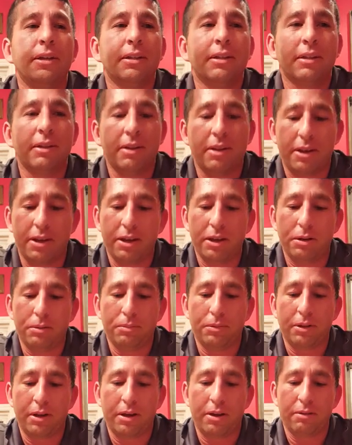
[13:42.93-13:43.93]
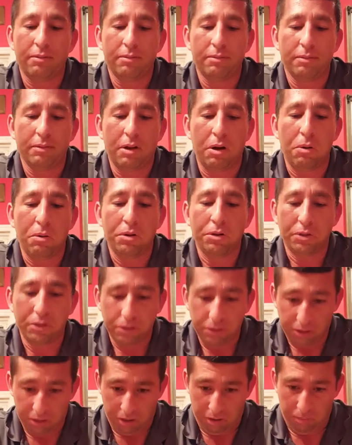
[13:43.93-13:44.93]
So that helps out. Always do
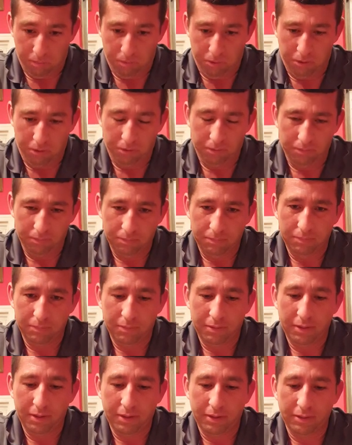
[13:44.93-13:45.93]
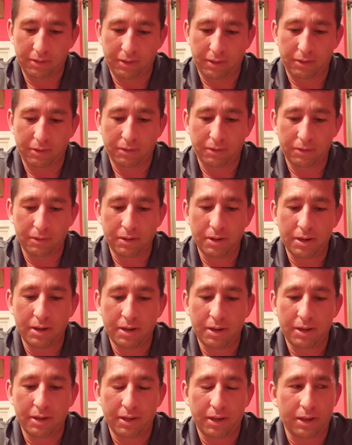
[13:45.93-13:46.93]
your homework. So
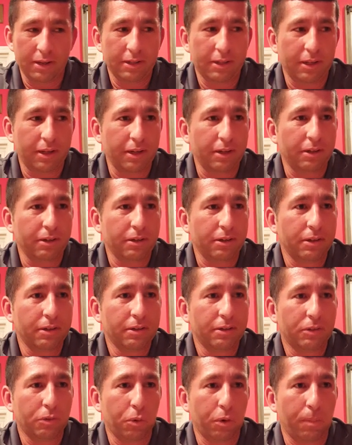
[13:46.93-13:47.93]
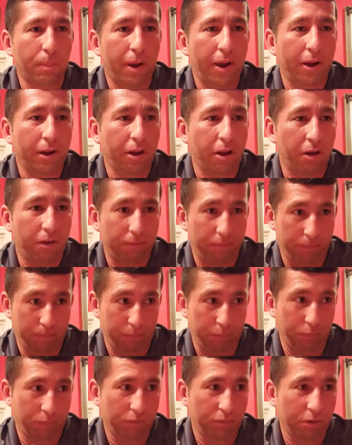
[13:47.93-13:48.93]
that uh, sort of paid off
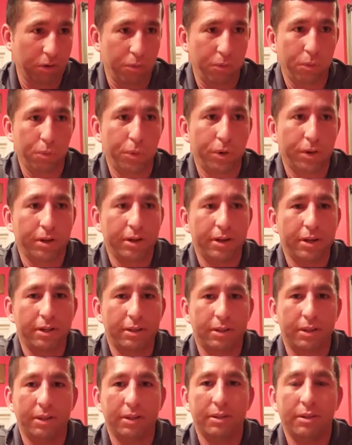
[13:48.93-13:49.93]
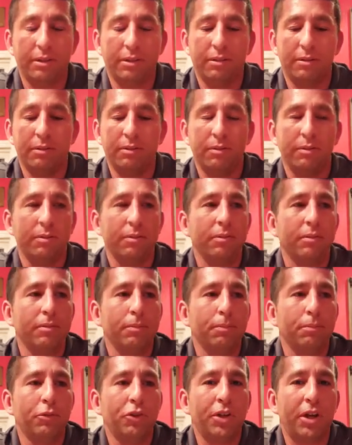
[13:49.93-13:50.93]
from knowing when to hit these
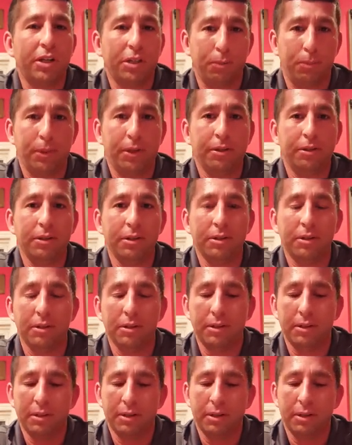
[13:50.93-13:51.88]
chase pieces.